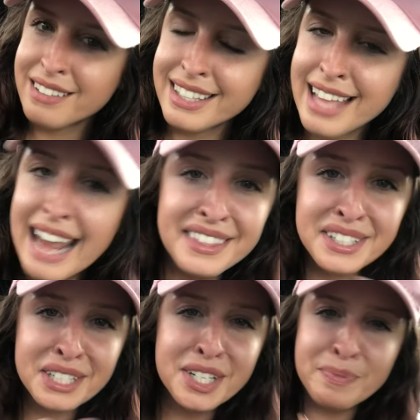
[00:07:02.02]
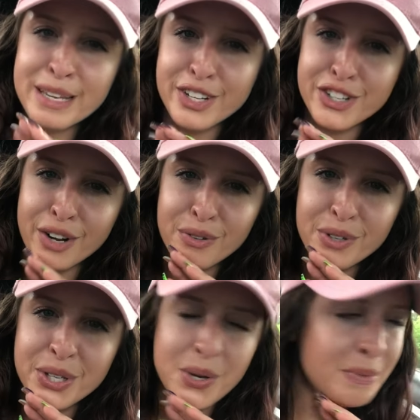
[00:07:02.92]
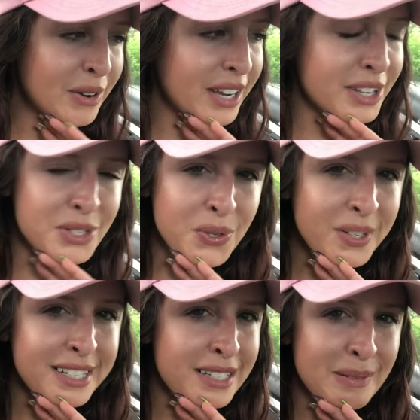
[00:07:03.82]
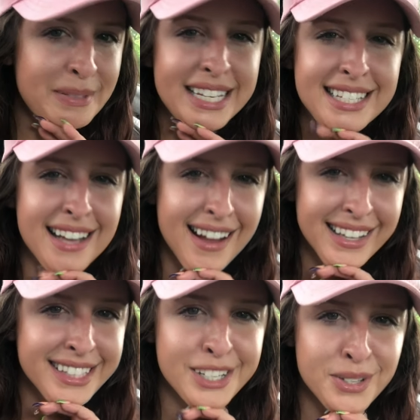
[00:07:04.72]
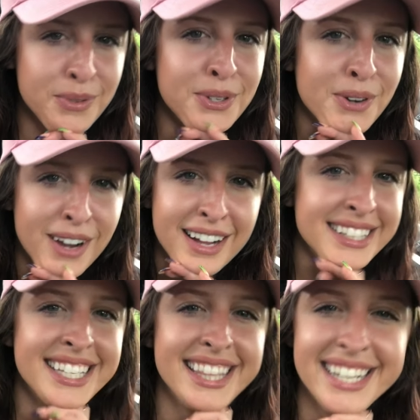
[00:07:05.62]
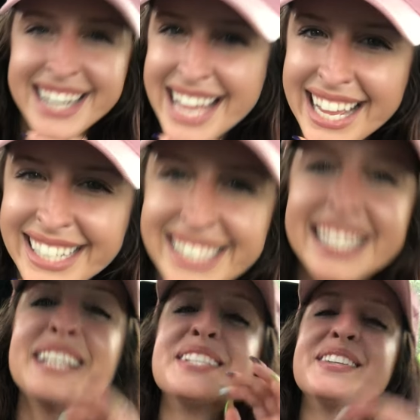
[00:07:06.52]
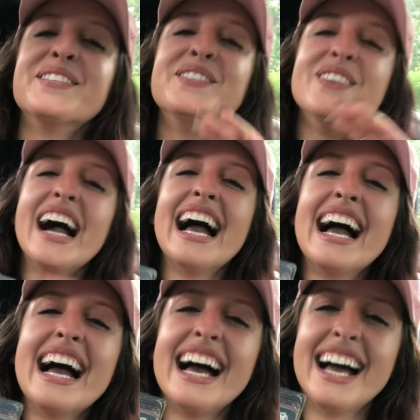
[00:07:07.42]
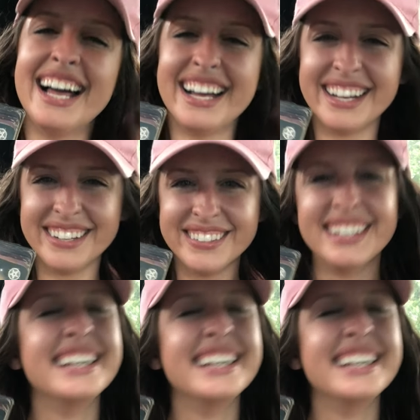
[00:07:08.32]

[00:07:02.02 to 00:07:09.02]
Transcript: like that. This could just be in general too. I'm hearing as soon as somebody's onto you, you're on to the next. wow.